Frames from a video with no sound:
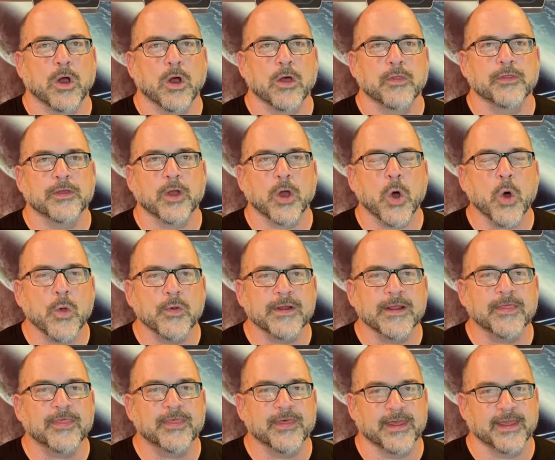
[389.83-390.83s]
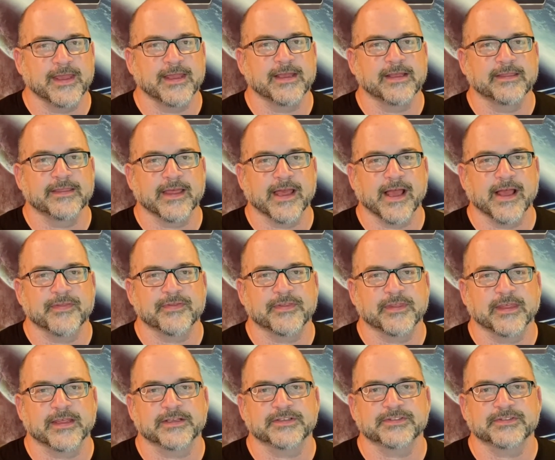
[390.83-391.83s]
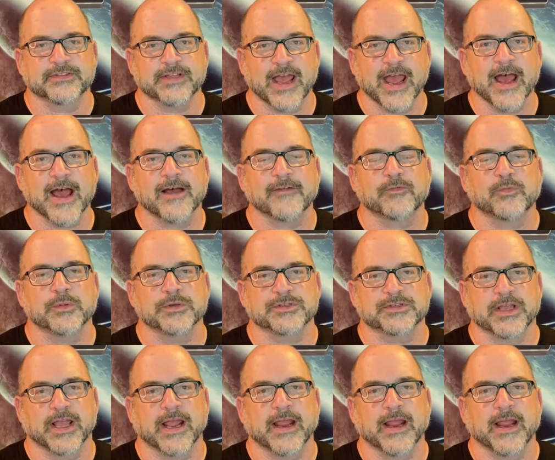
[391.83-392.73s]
the only thing that the staff was